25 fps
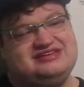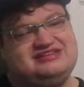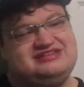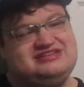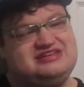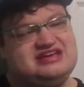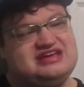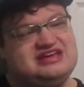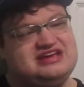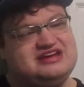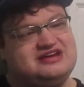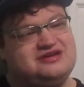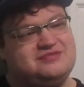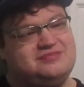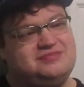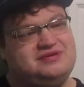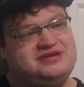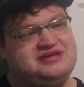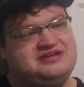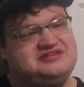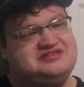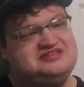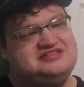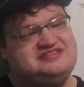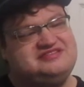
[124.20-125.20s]

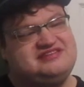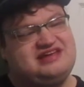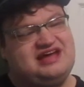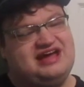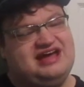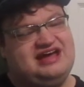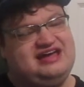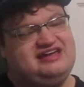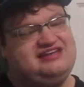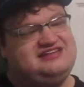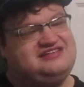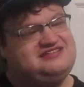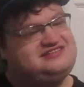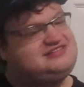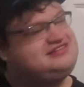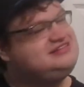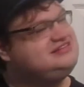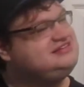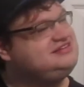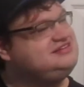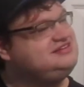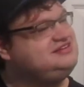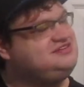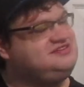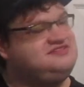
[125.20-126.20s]
Tinkerbell-sized
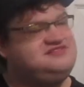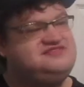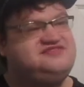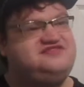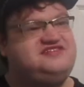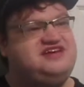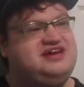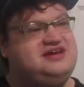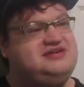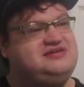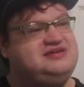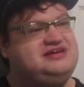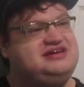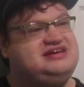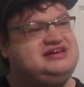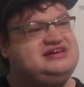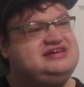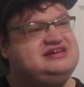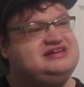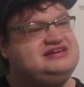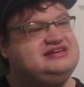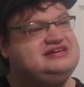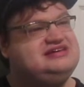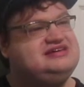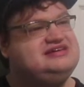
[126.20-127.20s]
little fairy.
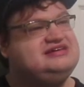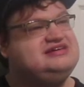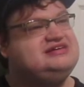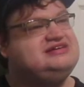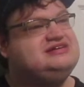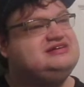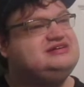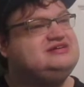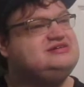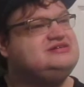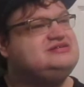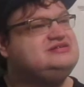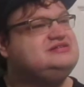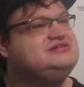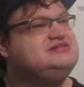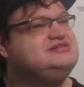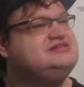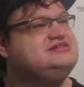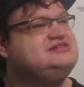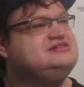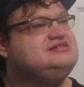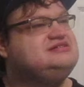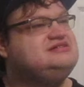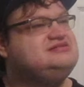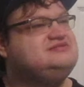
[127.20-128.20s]

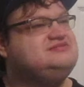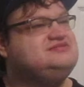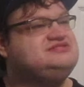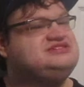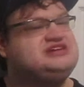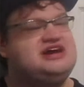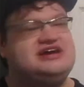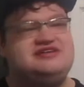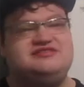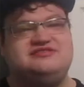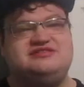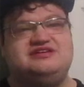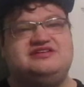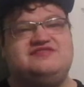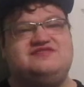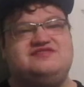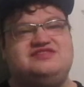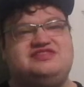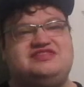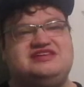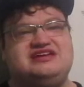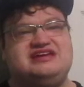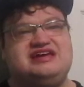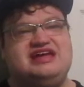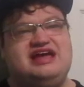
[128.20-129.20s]
Which I don't even
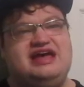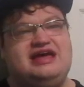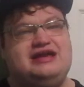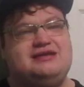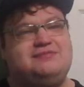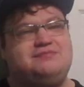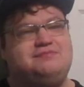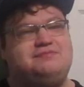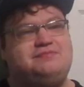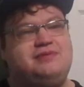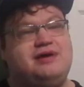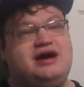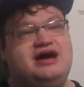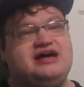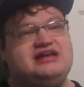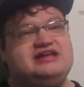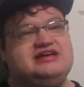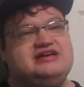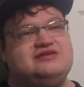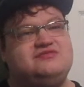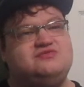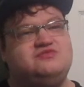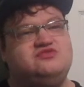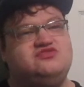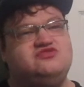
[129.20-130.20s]
think had a
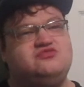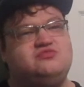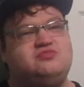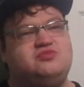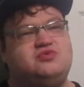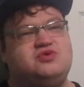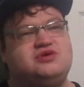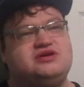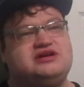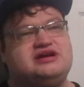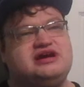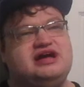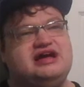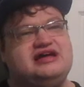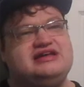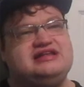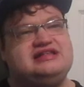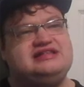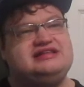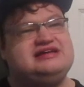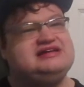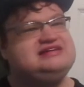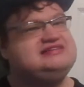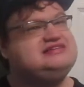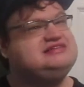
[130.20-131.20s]
body and was more kind of
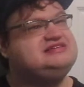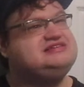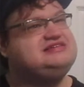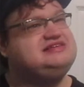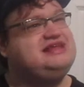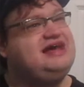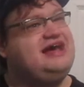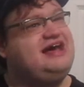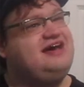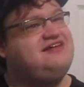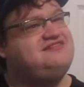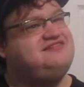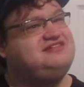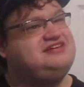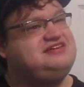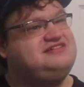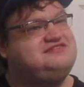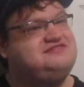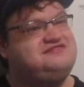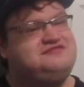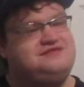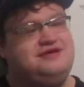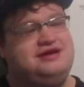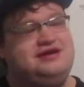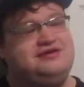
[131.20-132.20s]
like the Navi
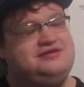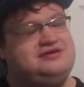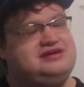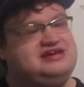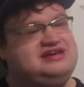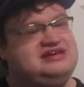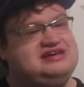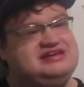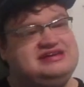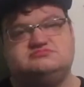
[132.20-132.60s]
fairy.